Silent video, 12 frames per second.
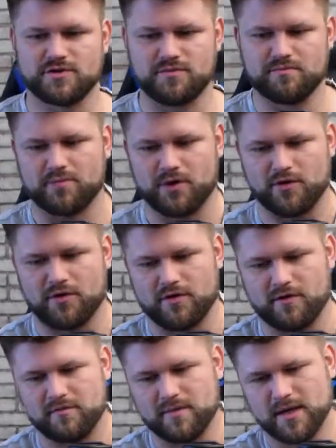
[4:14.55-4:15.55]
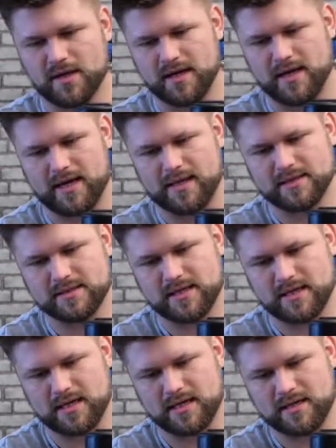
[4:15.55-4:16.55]
both of them, and
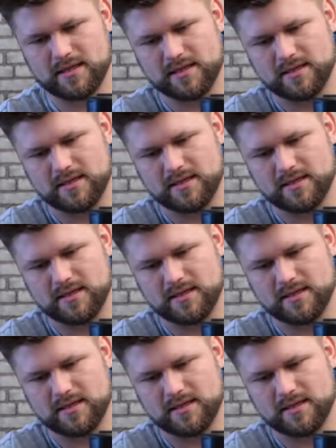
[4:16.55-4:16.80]
uh,